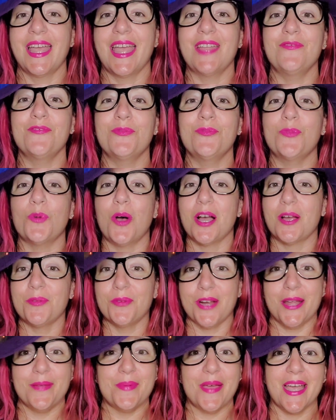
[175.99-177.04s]
and walk
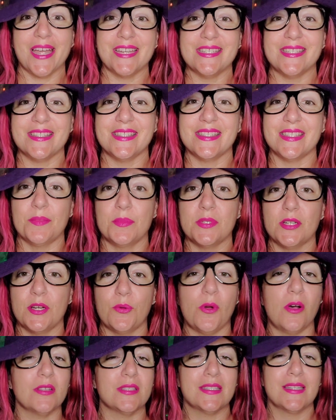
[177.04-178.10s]
right back into the cemetery wall.